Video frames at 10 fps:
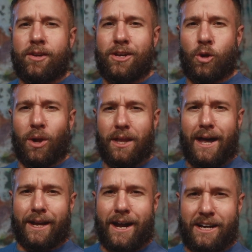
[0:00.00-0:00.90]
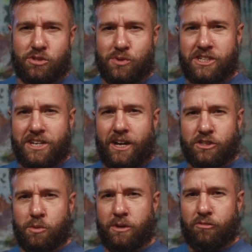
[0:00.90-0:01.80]
You know, a lot of guys reach out
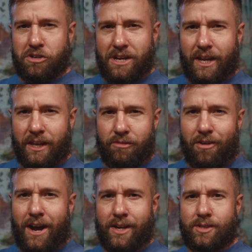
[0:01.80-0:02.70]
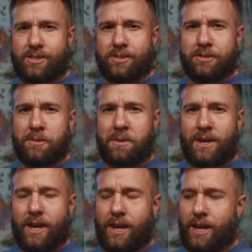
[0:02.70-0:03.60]
to me for dating advice
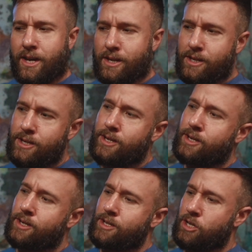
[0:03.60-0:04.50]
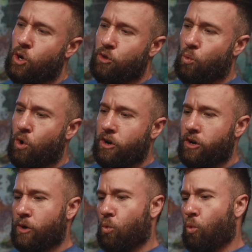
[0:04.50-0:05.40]
and, you know, they're
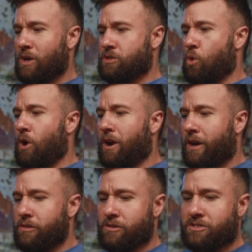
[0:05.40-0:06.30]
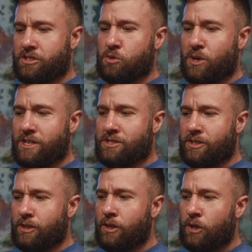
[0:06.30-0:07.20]
wondering what's going on in their
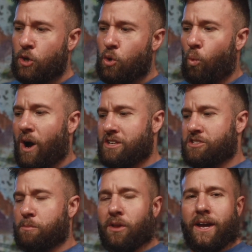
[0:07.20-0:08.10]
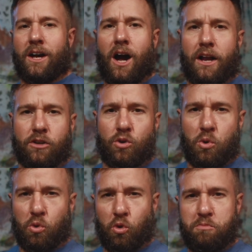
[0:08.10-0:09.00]
situation. Why is she playing hot and
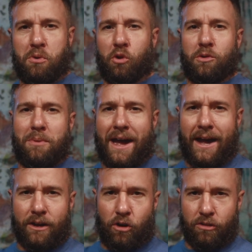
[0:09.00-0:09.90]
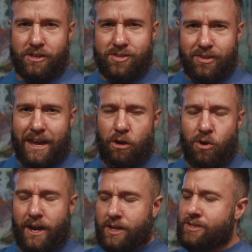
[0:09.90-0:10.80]
cold, pulling back, all this and that,
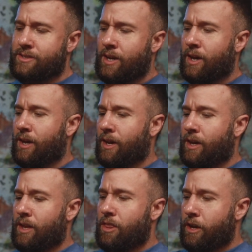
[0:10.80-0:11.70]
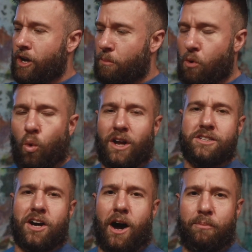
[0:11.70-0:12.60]
right? It's the number one
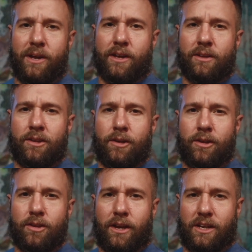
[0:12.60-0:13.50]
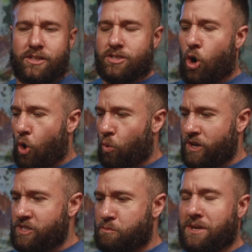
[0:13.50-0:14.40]
topic. Like, it's
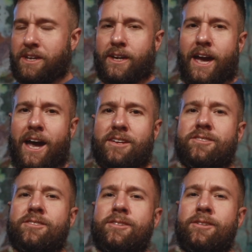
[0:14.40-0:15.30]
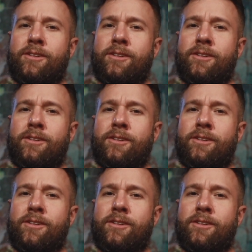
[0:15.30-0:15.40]
always being asked.